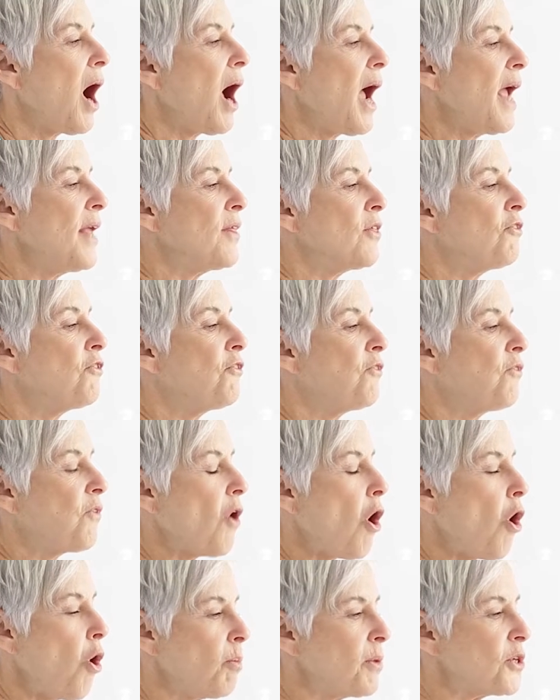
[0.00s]
In the
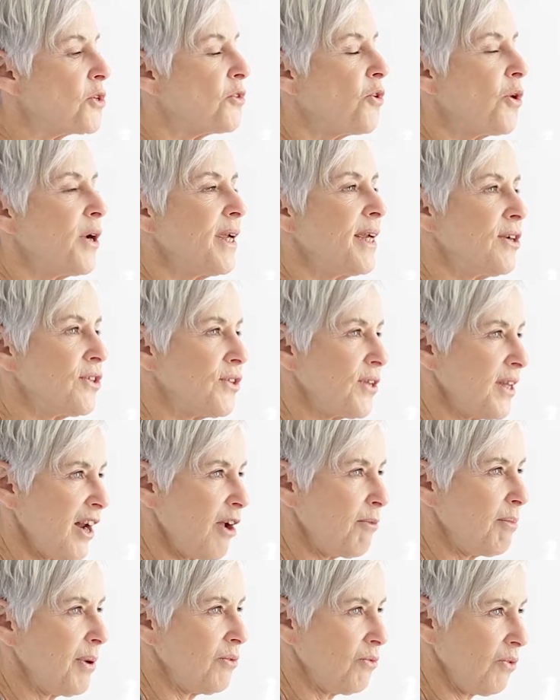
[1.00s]
almost 4 years that
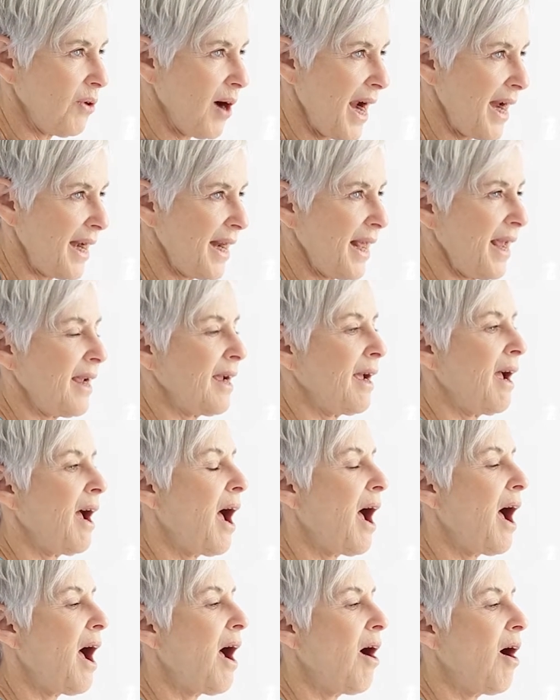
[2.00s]
I've been
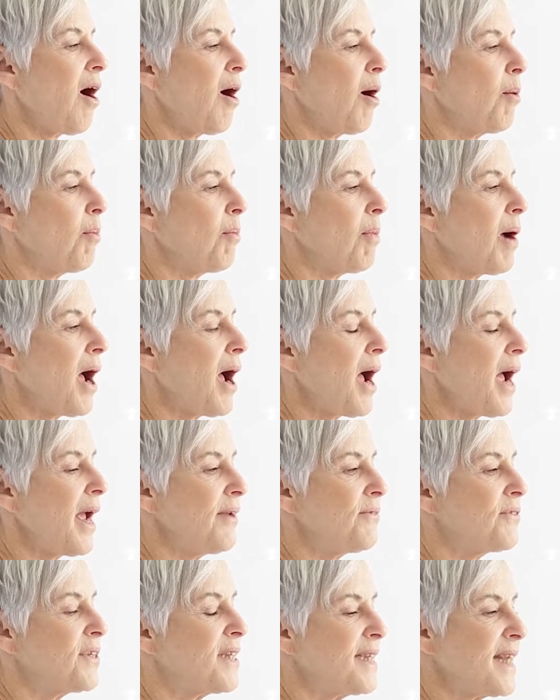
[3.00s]
writing,
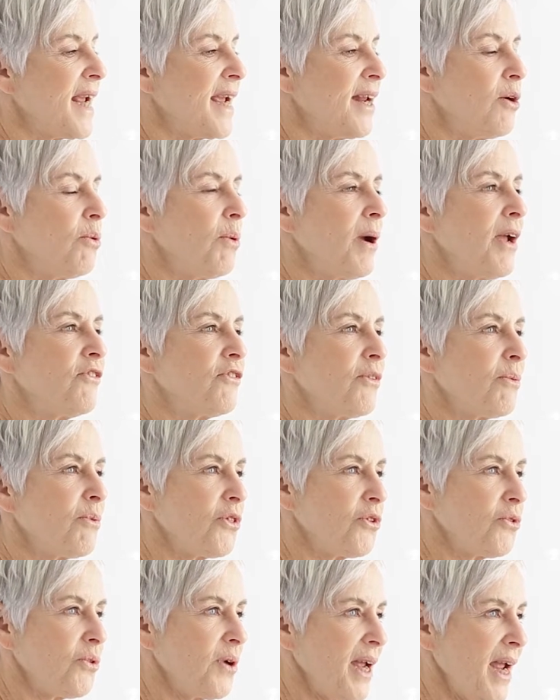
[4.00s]
I've stayed away from
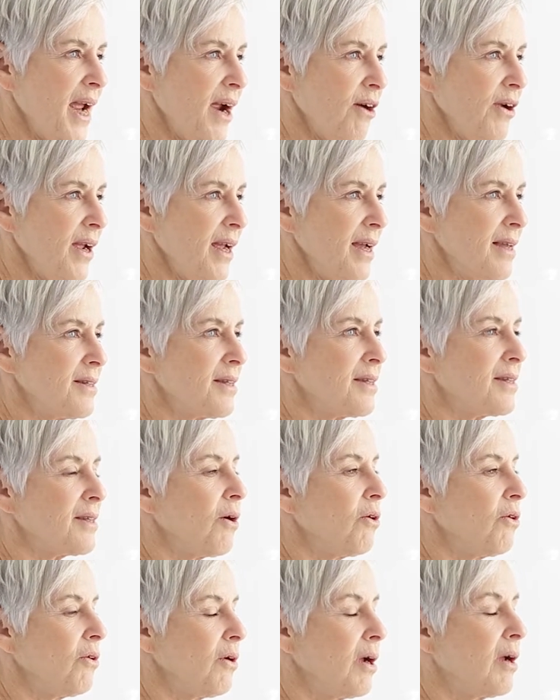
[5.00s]
3 areas:
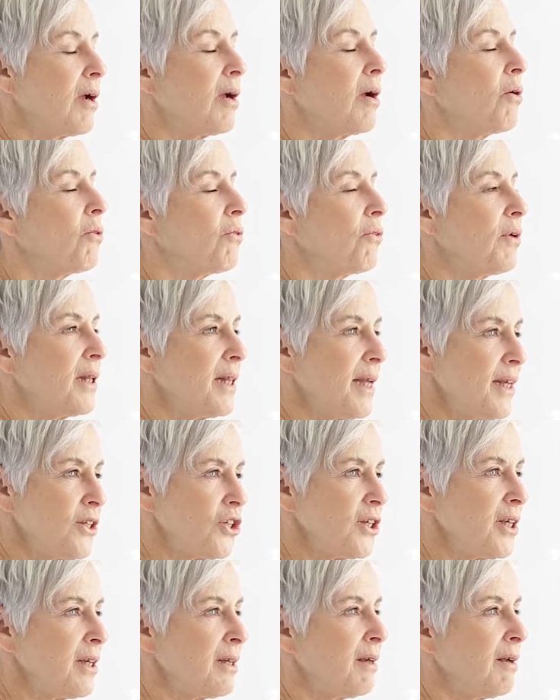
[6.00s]

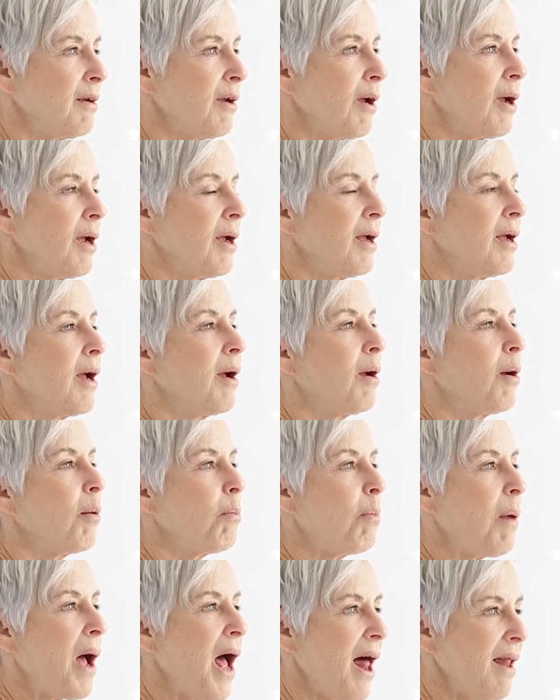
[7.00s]
religion,
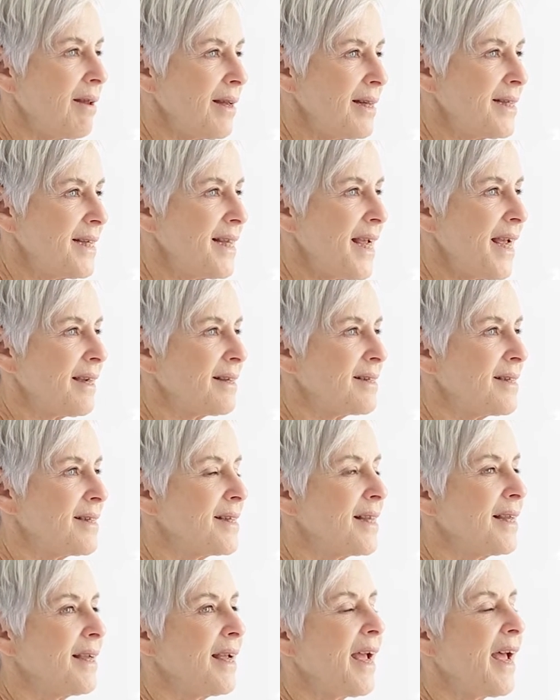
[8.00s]

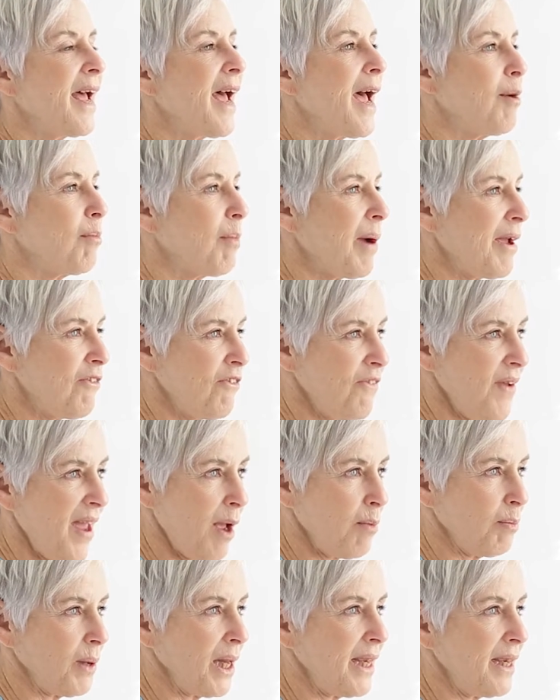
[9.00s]
politics, and my
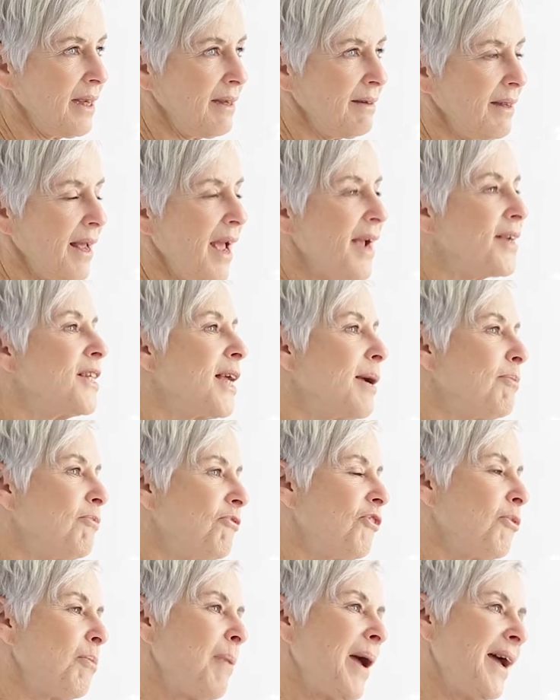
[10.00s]
family,
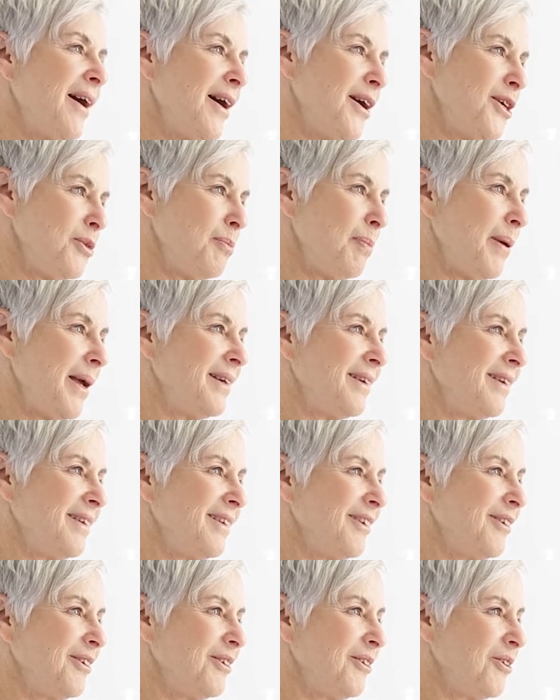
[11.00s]
except for my husband,
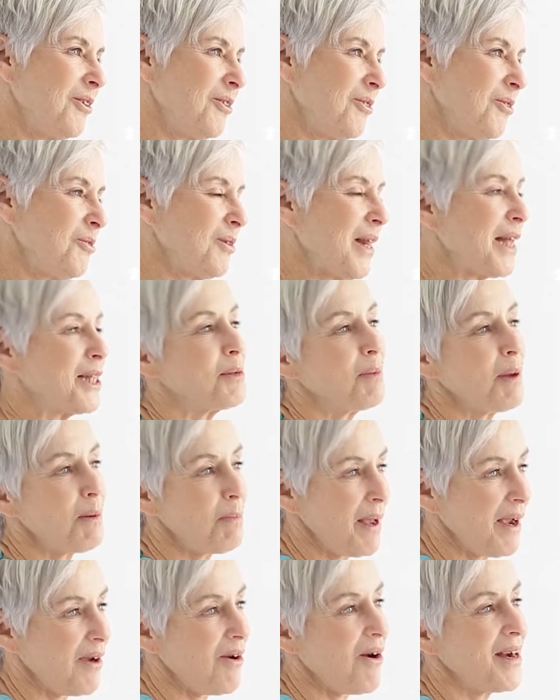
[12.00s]
who lets me
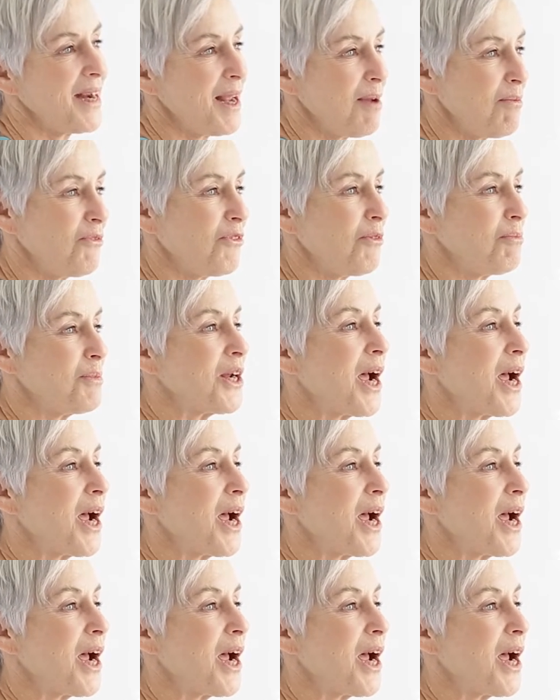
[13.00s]
pick on him from